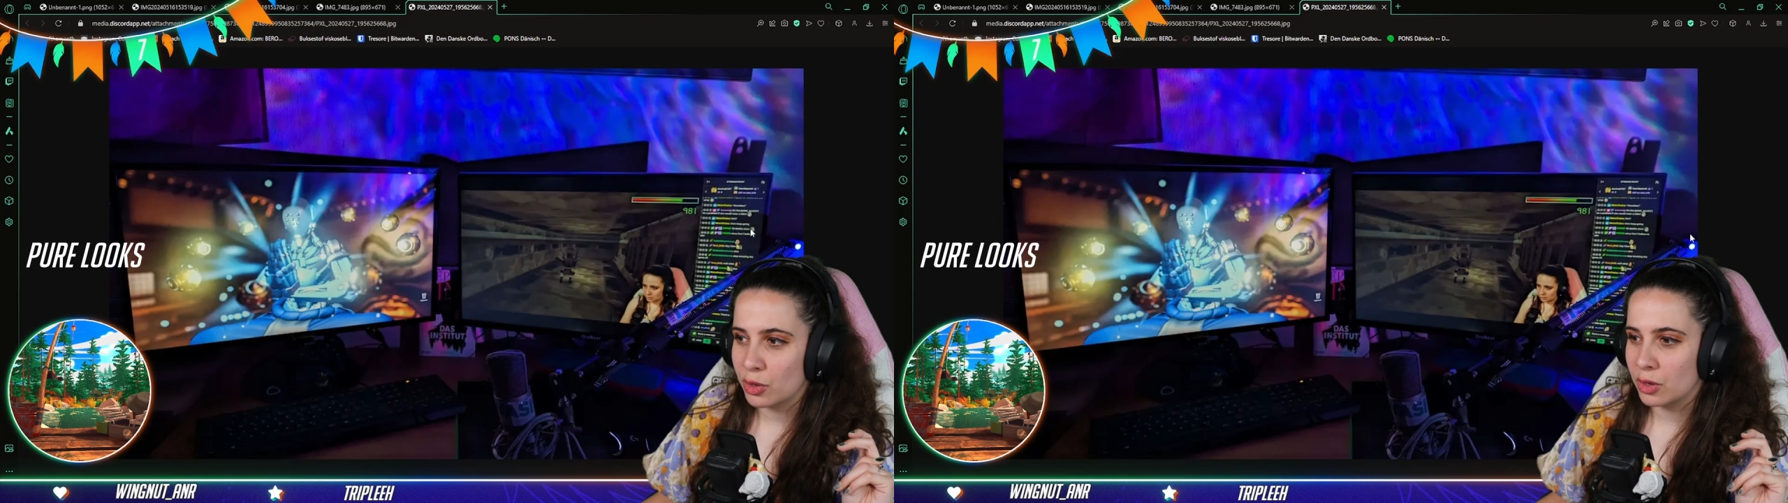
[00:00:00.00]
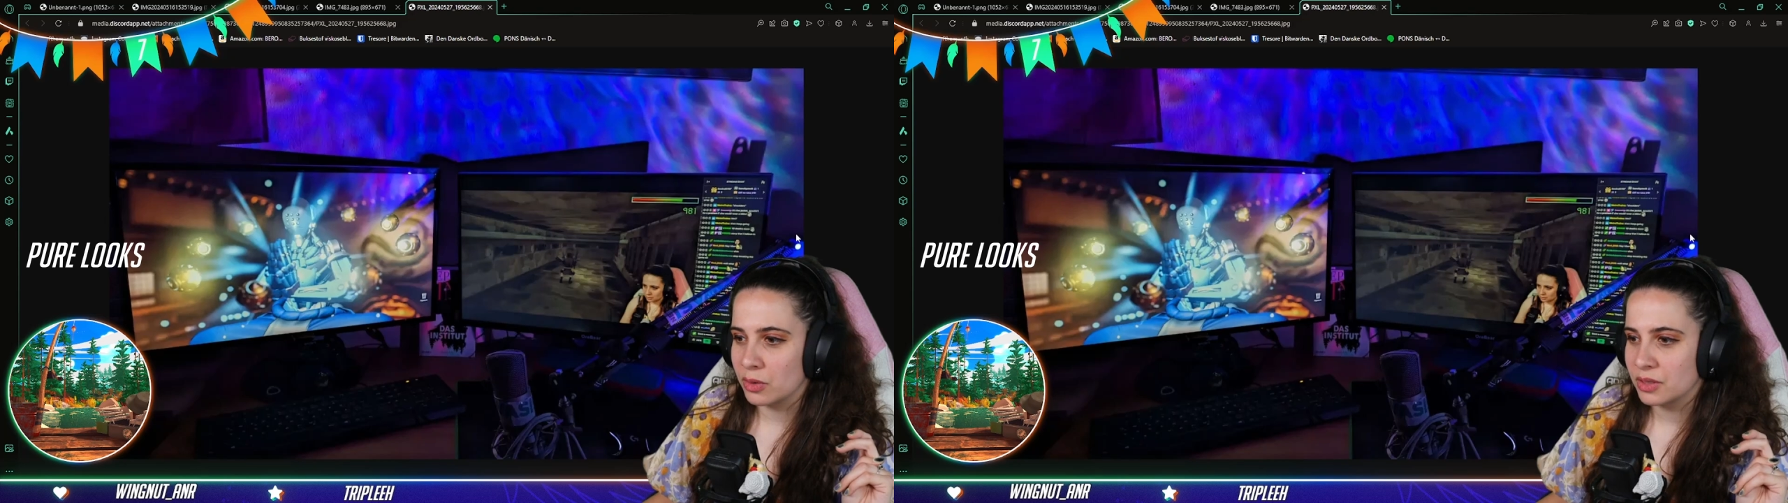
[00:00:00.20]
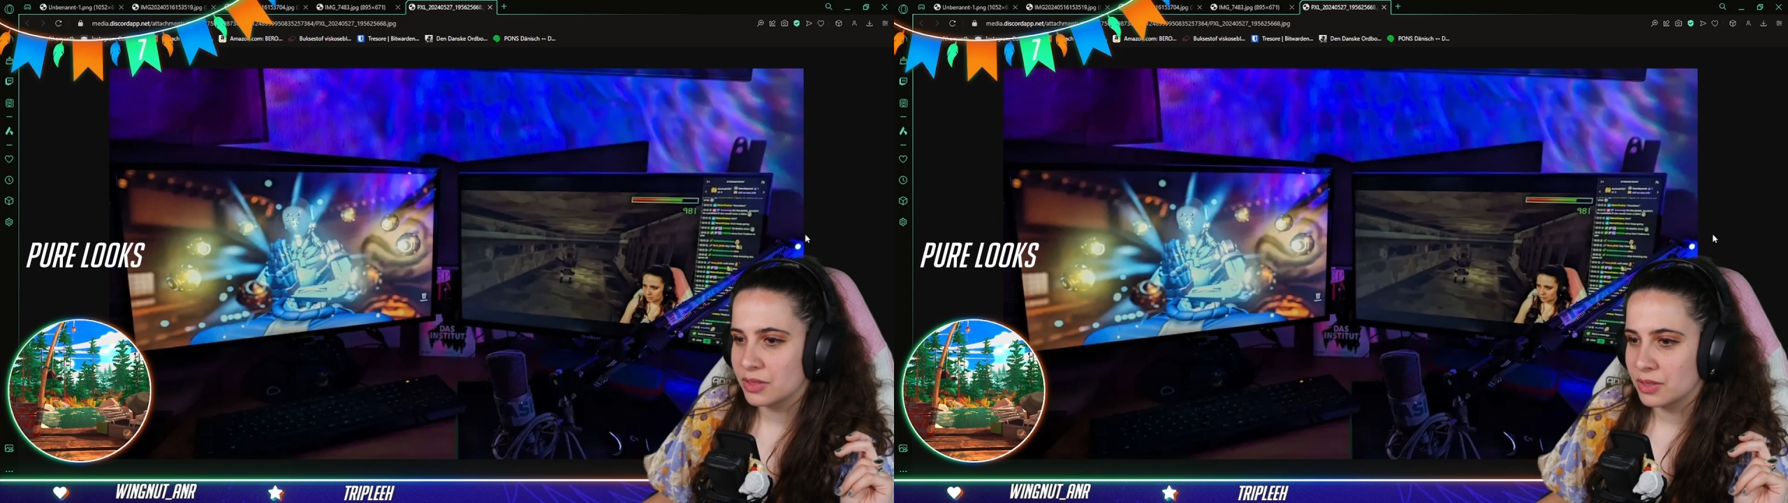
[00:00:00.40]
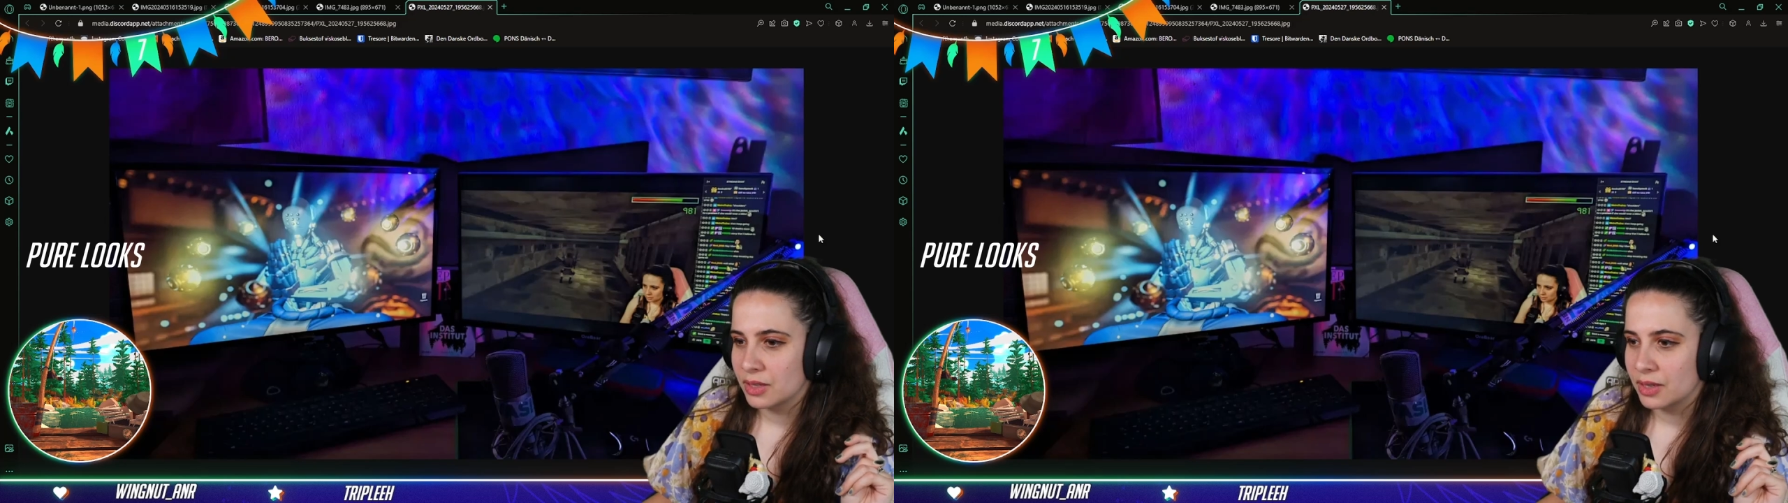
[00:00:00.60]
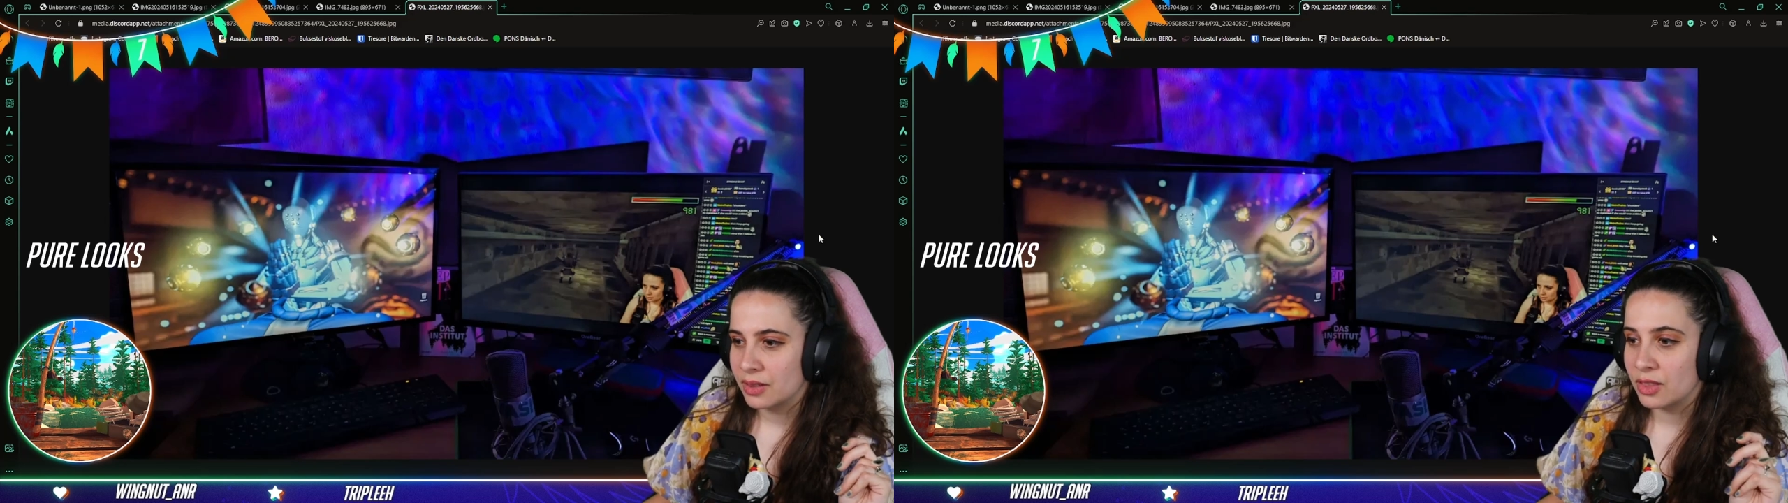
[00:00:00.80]
looks,
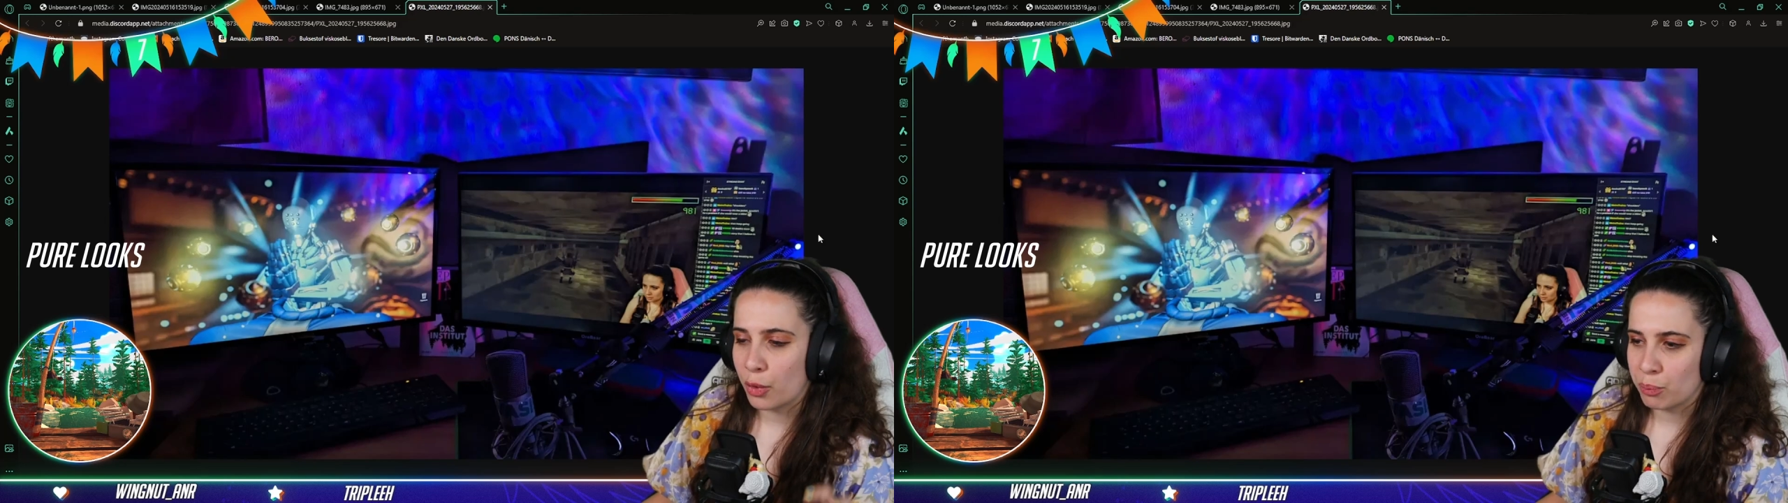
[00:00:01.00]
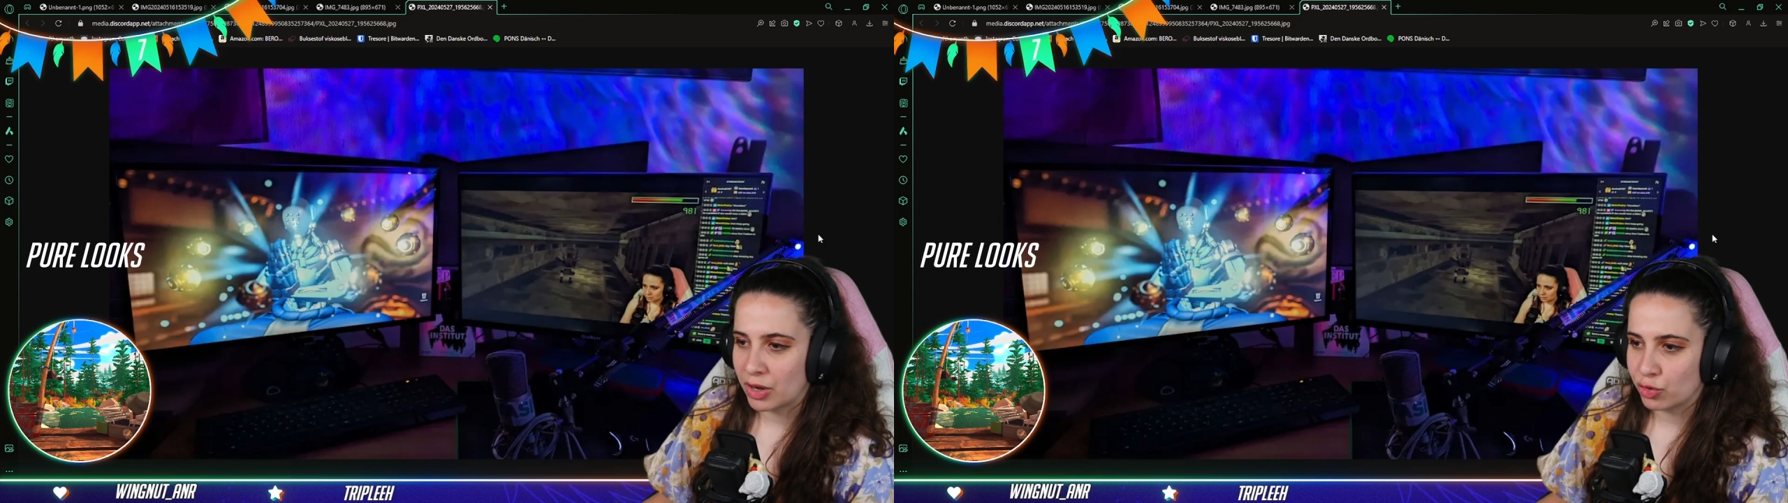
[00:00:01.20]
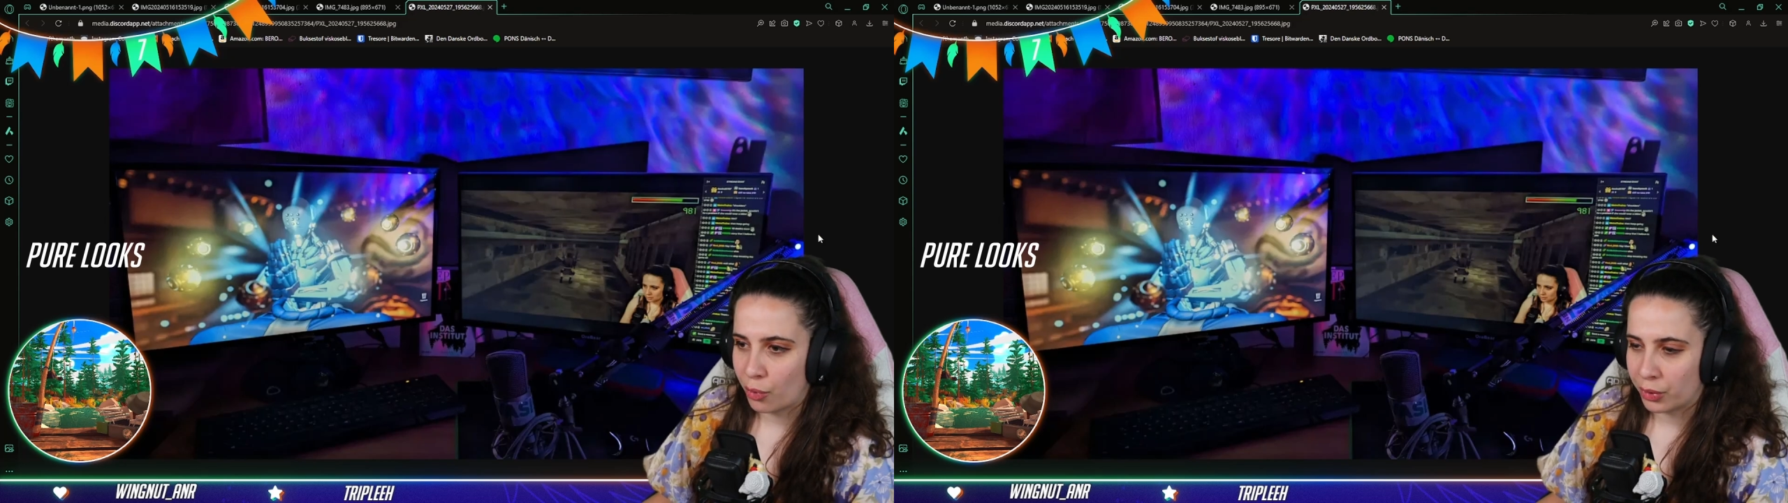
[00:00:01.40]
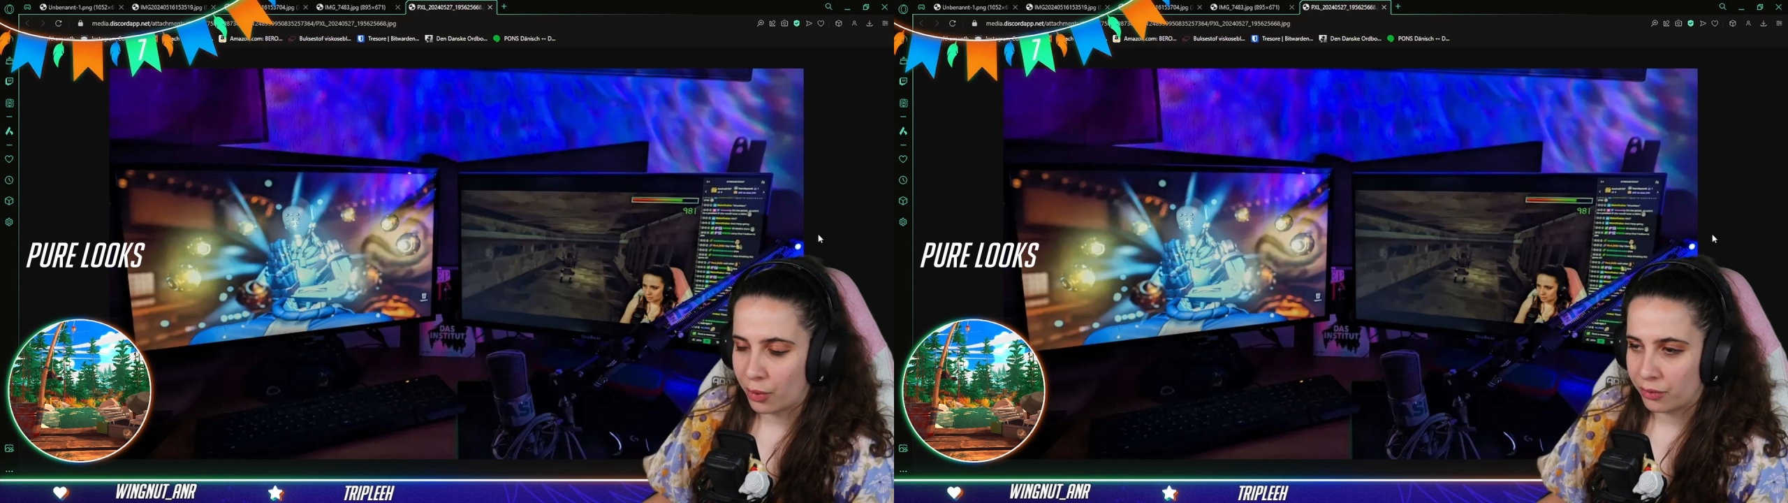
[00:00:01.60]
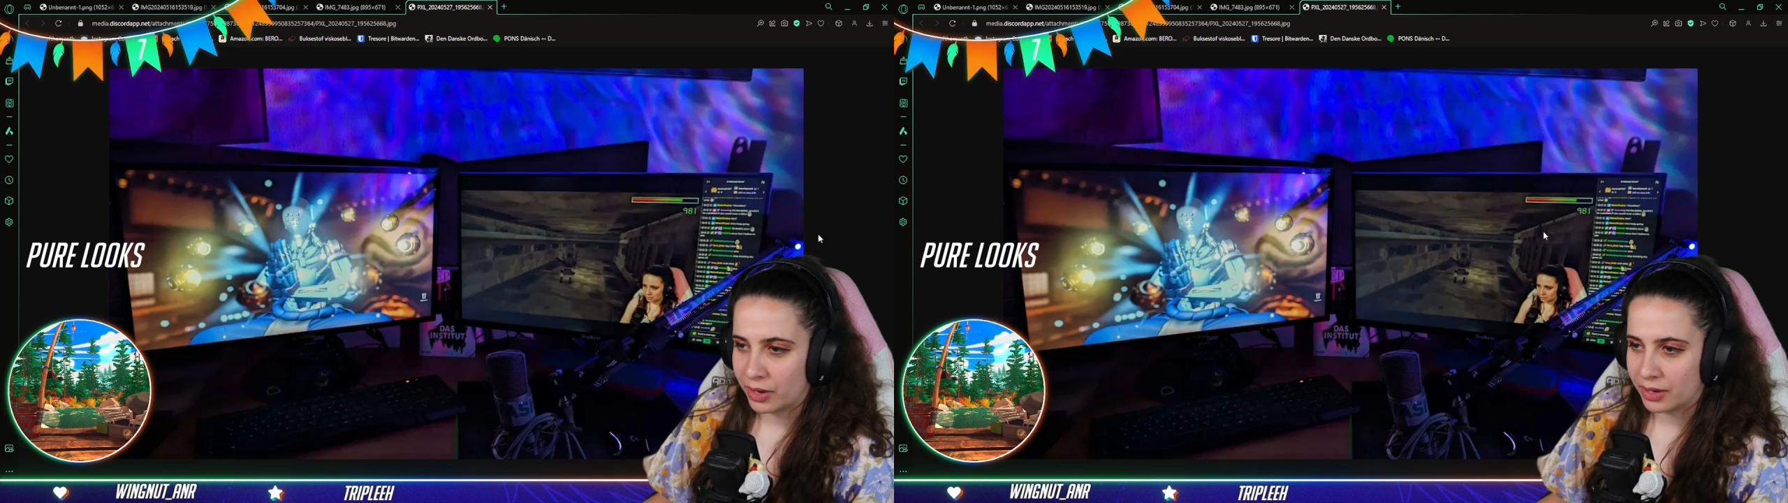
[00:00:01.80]
not much going
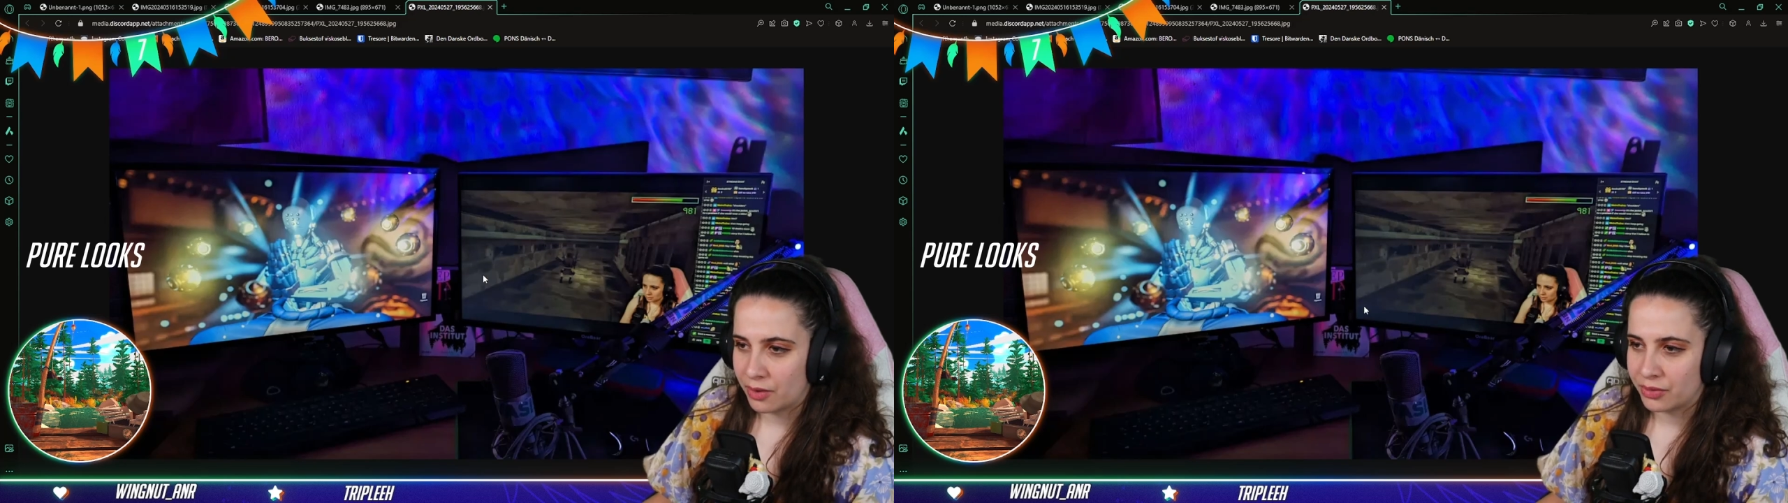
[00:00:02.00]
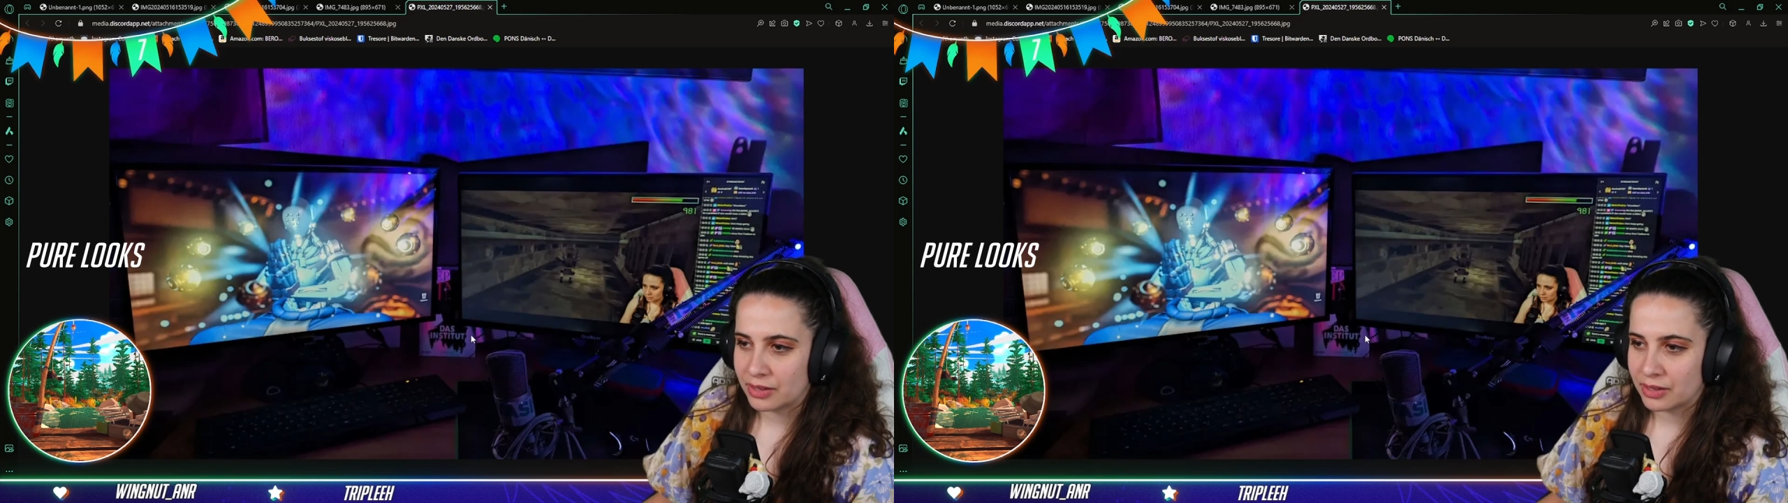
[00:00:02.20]
on right now.